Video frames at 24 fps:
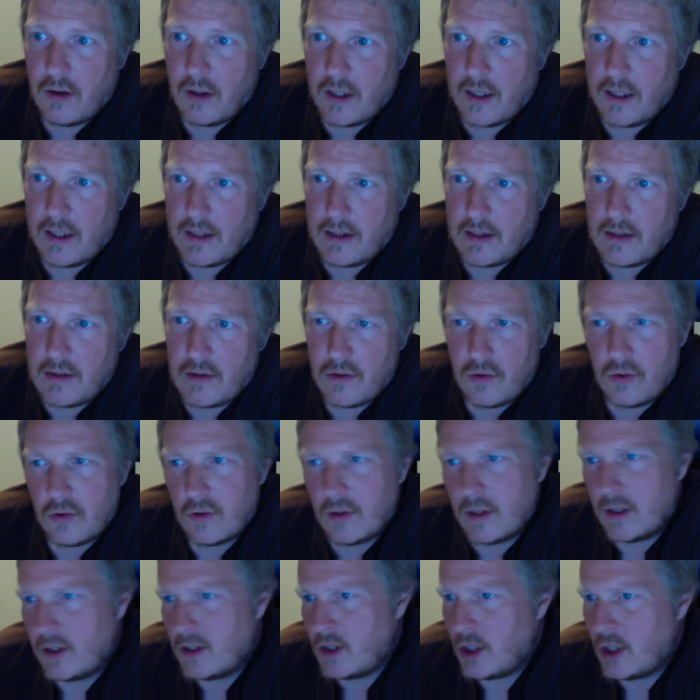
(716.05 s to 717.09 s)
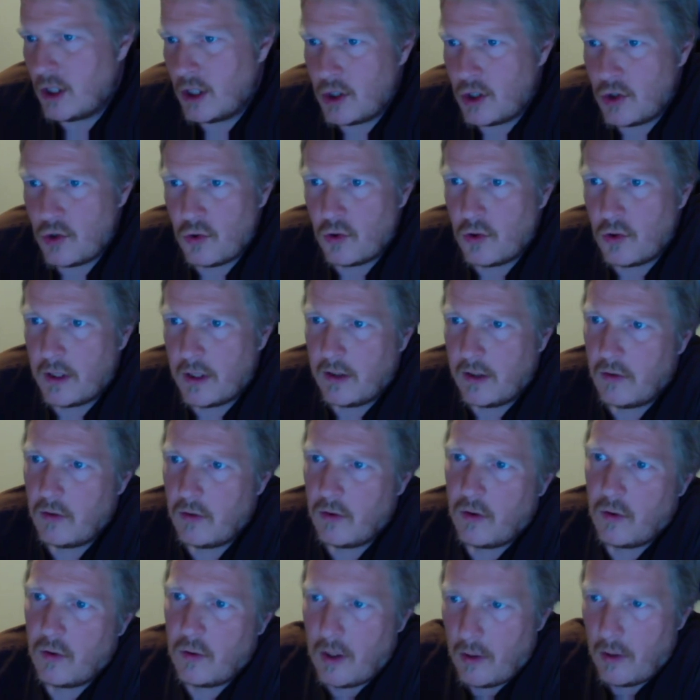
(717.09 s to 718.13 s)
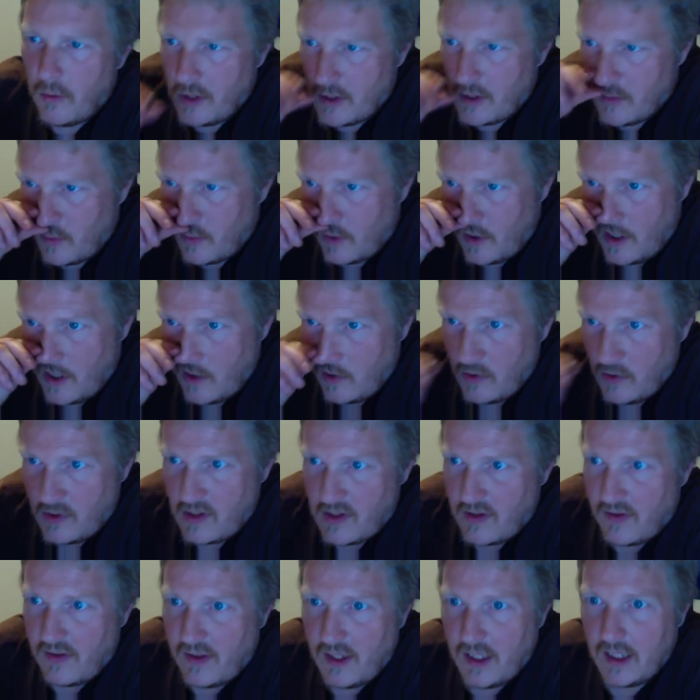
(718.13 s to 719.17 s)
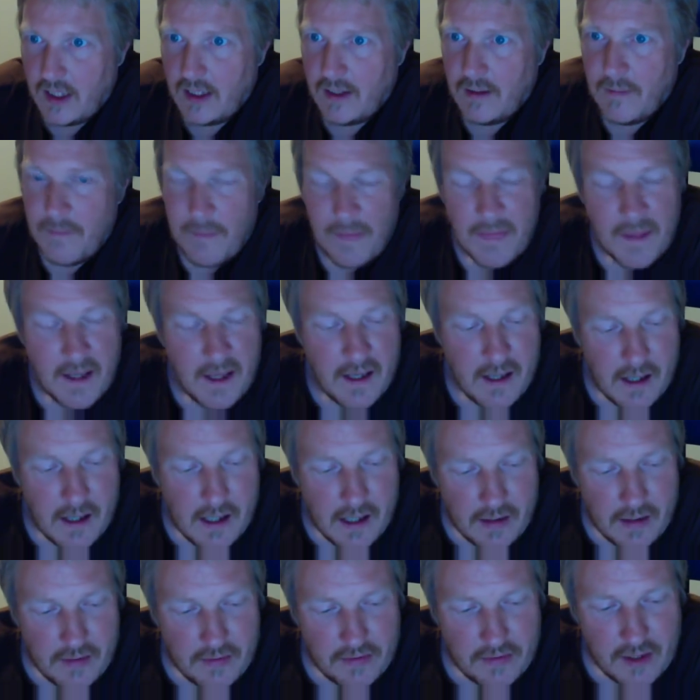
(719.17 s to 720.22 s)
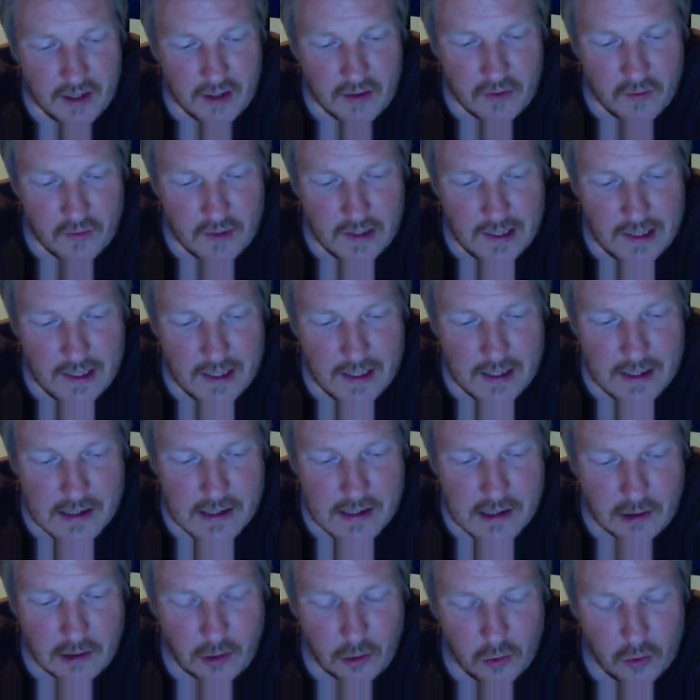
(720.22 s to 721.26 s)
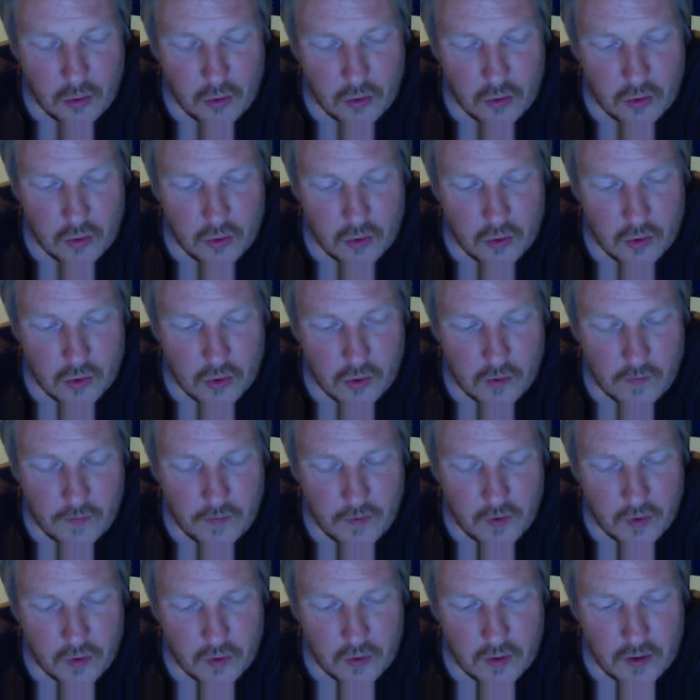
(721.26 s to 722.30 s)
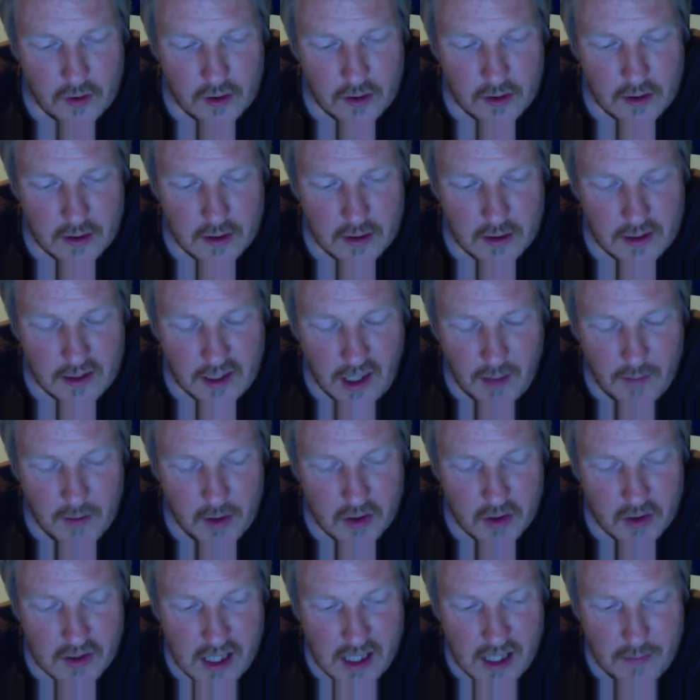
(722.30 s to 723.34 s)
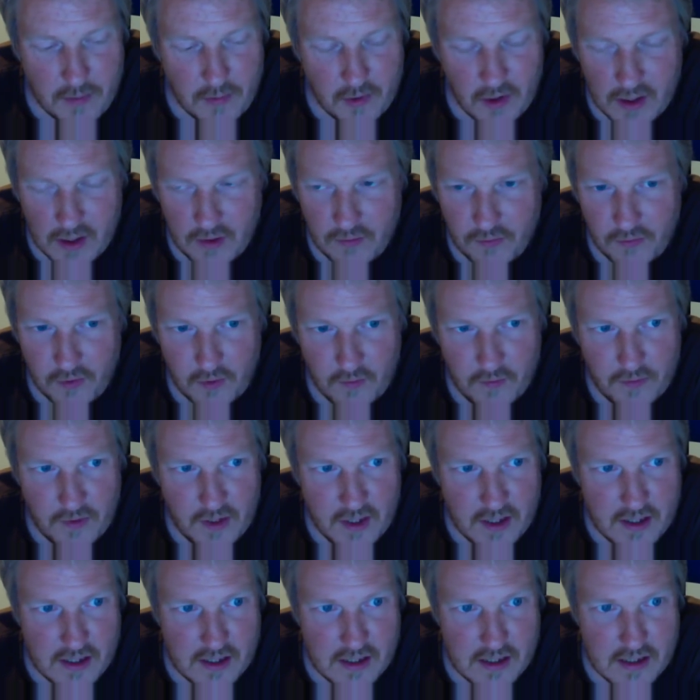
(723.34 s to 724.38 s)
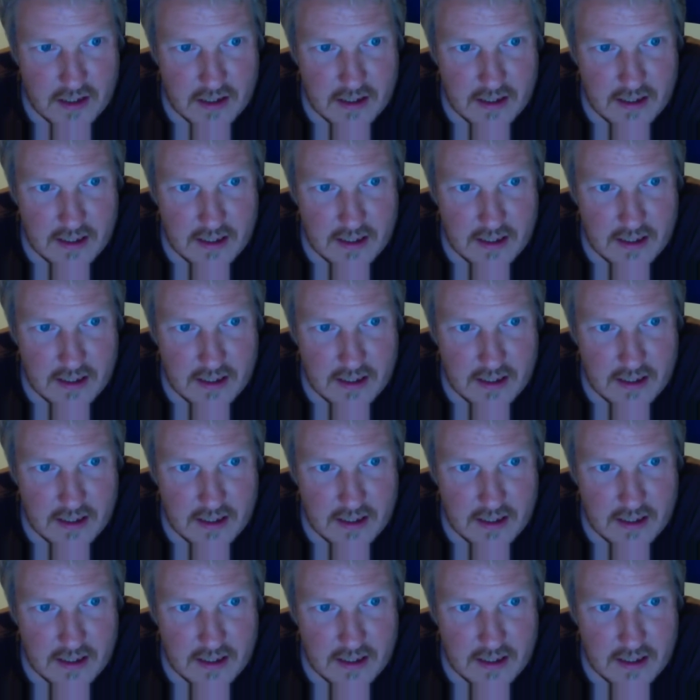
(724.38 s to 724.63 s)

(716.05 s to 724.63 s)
I don't know how it's pronounced, thing, I think relates to the Temenos upgrade from this